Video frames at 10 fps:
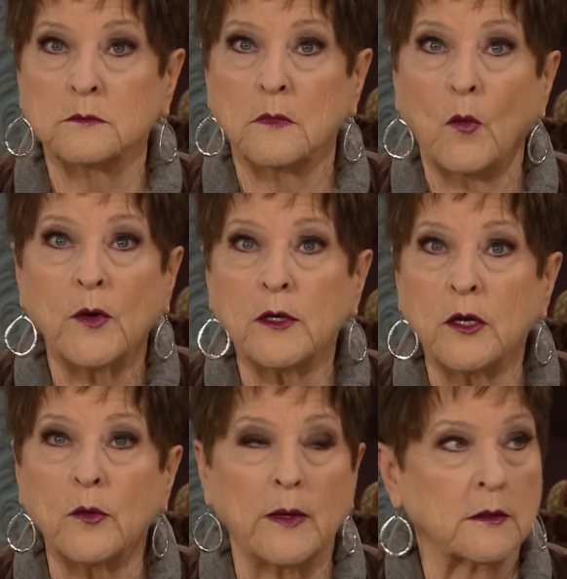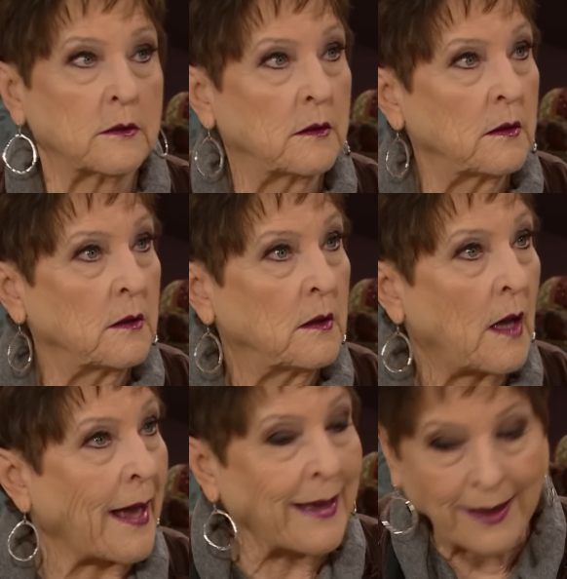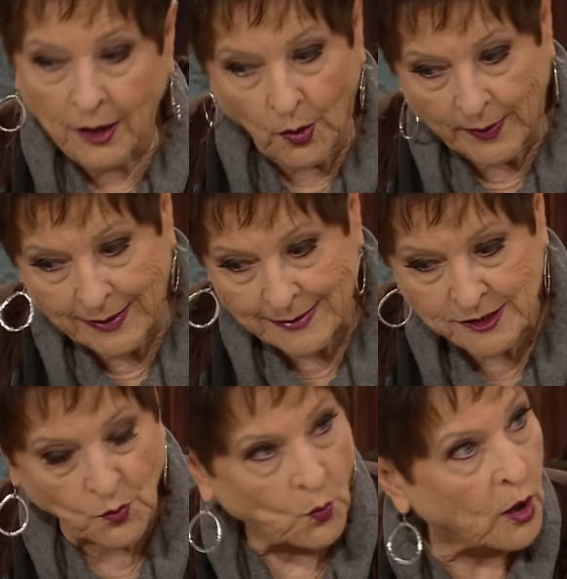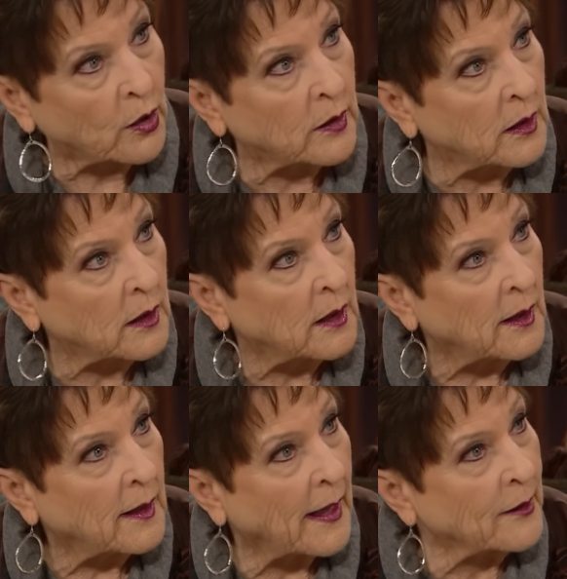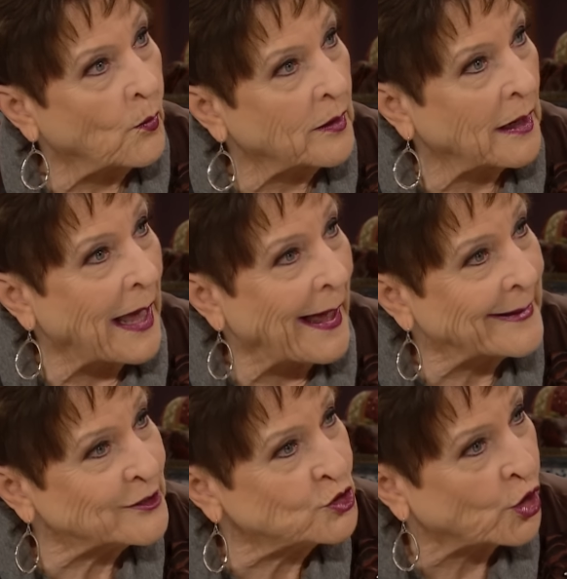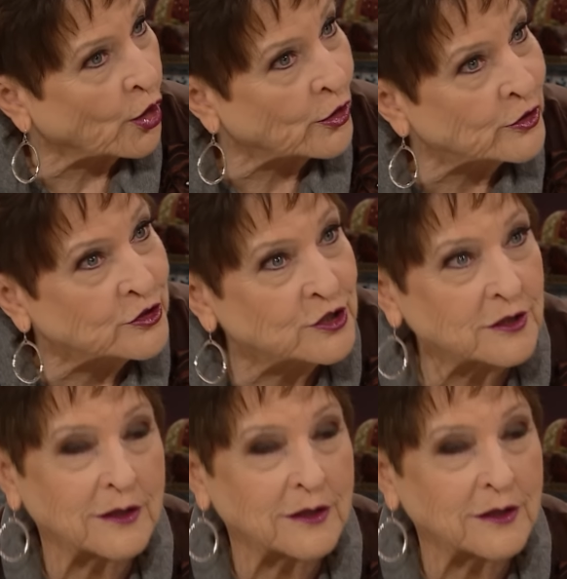I wouldn't do it. I can't go against you a word. I don't want to lie in church.